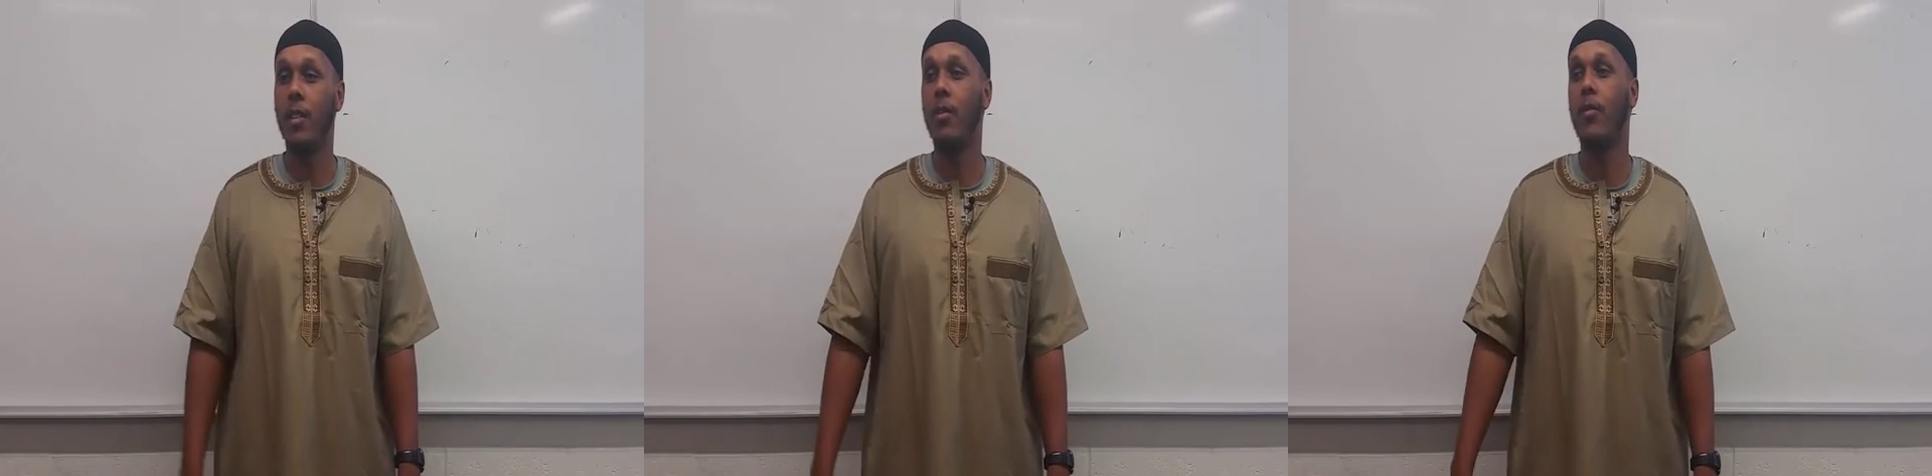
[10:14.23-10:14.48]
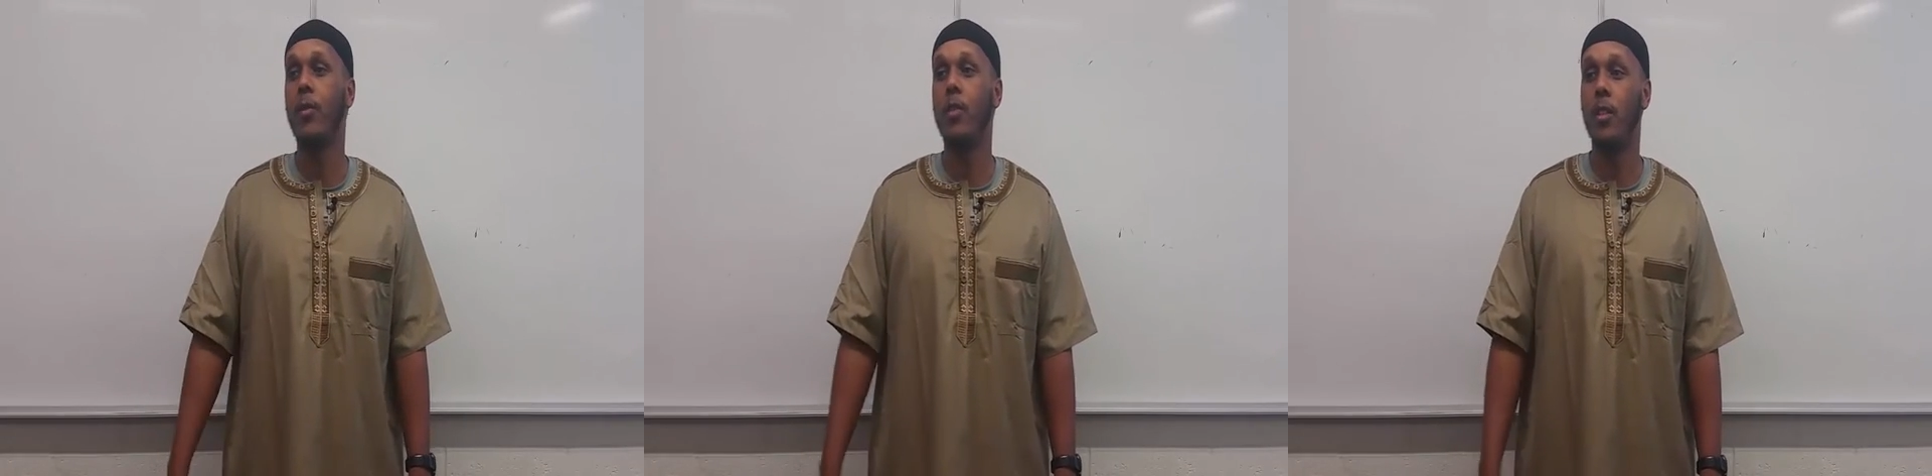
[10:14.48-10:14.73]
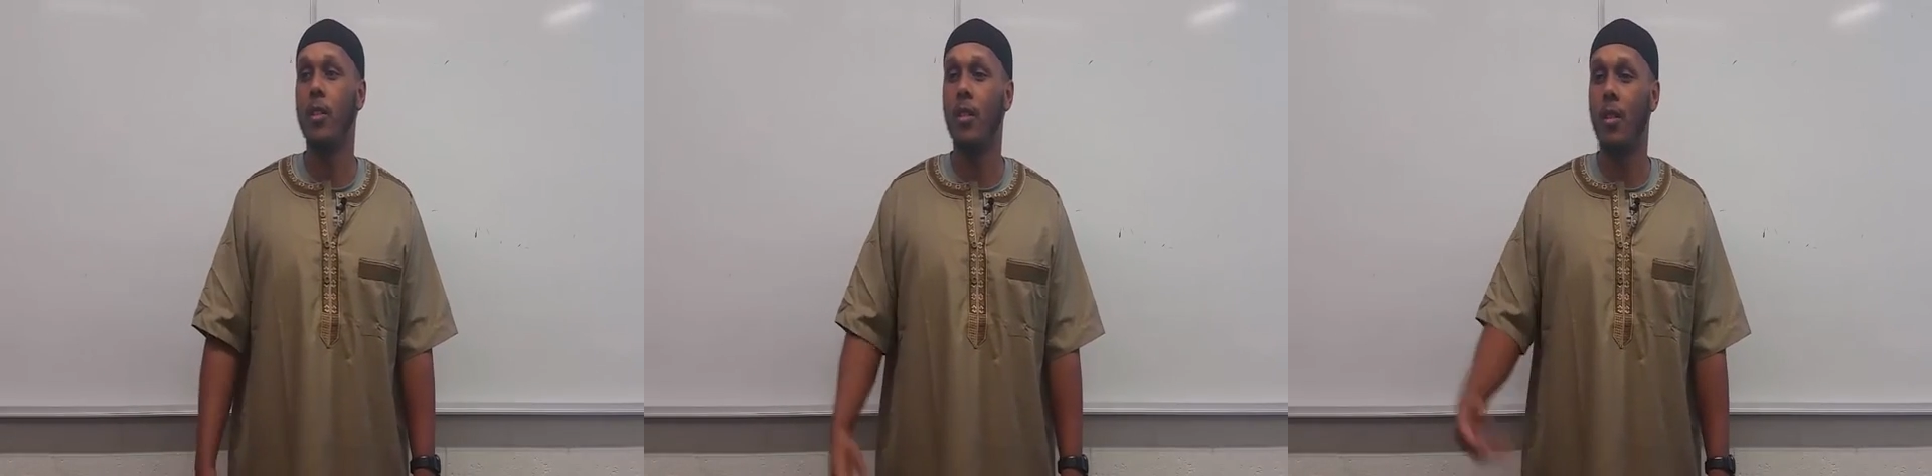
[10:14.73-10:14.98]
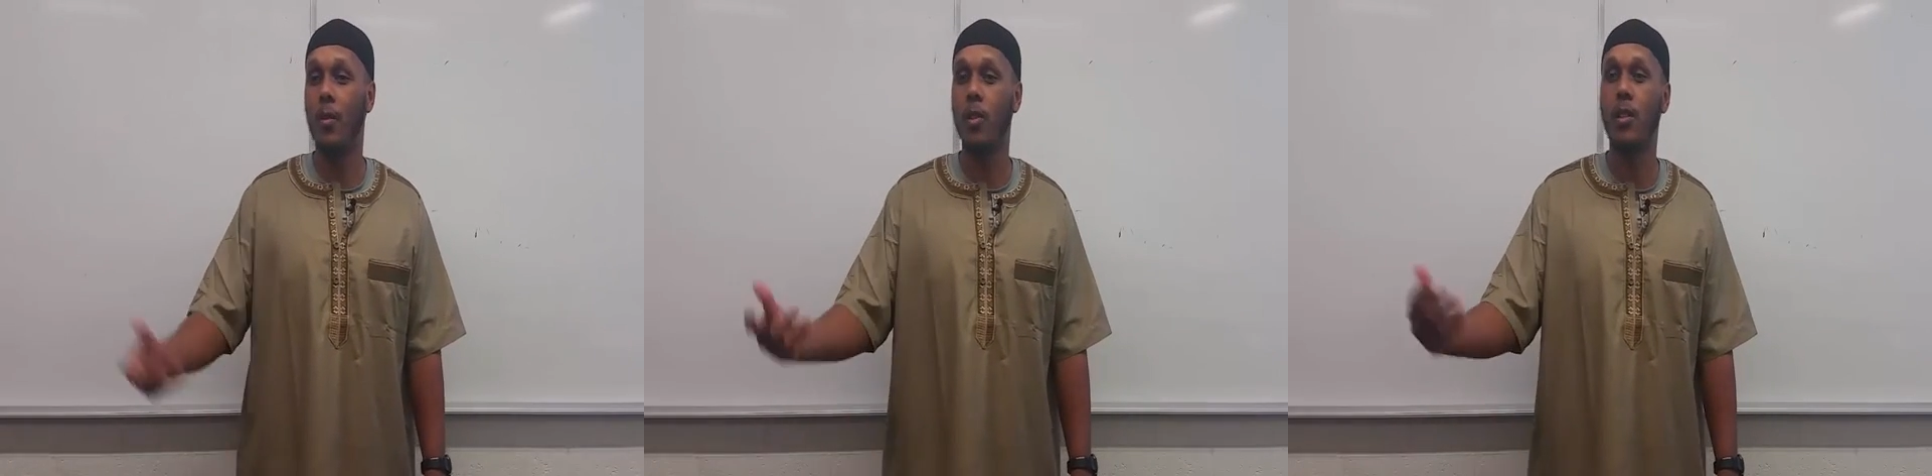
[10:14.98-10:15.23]
confusion to
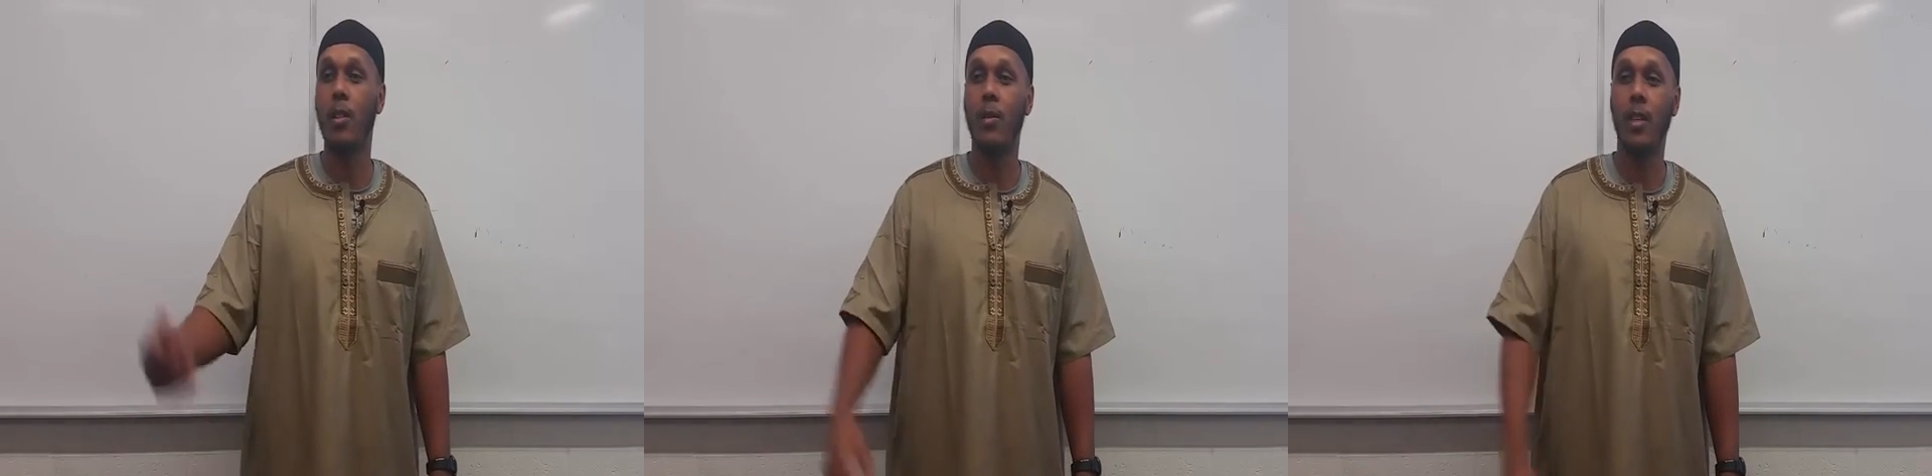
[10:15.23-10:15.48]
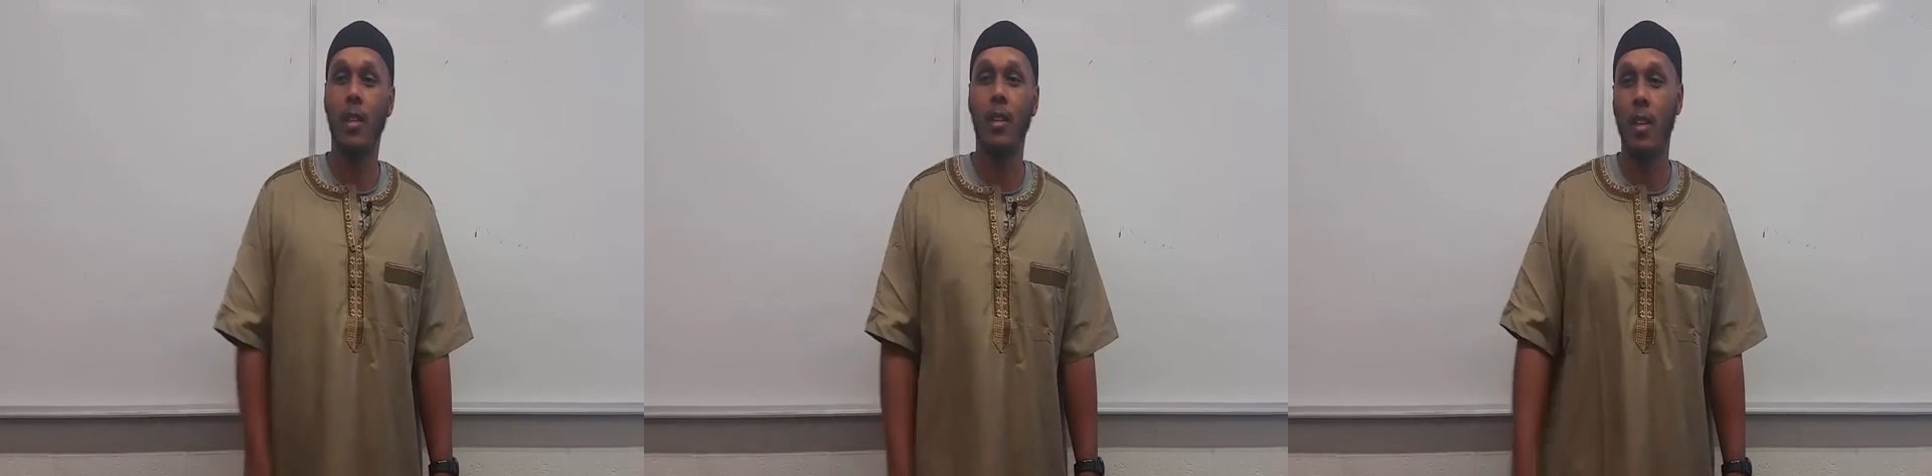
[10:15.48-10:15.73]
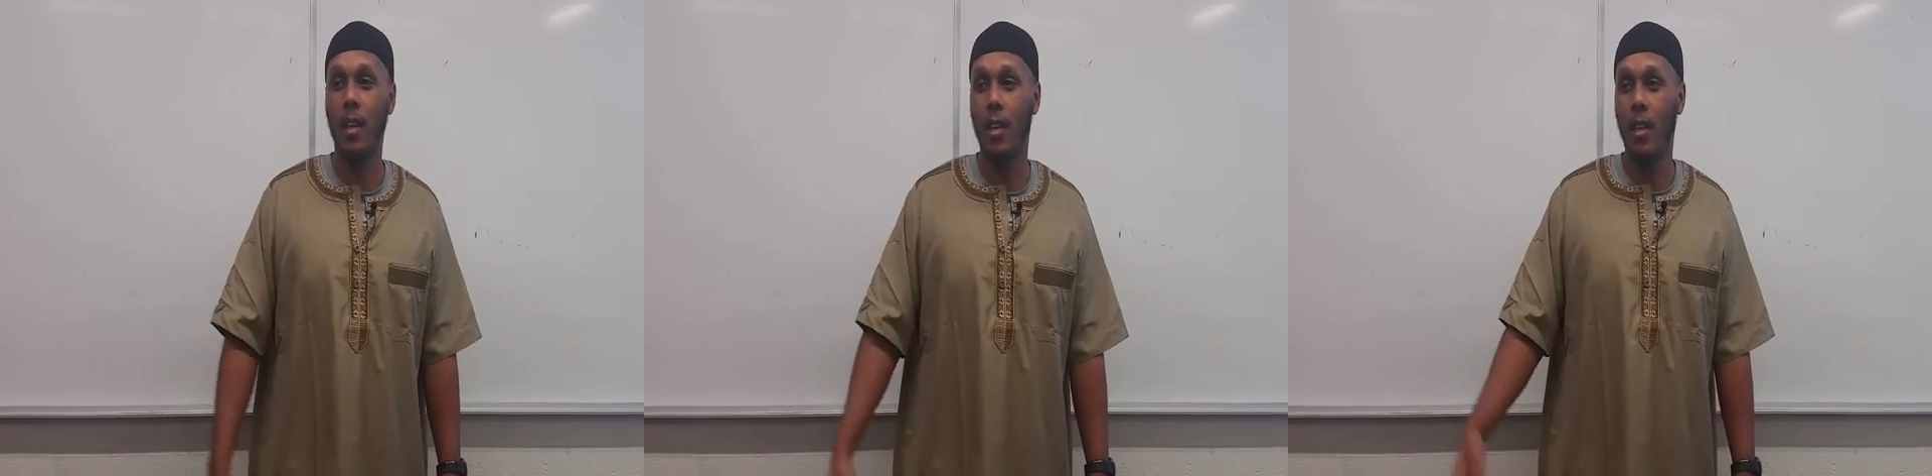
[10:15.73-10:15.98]
the Muslims, and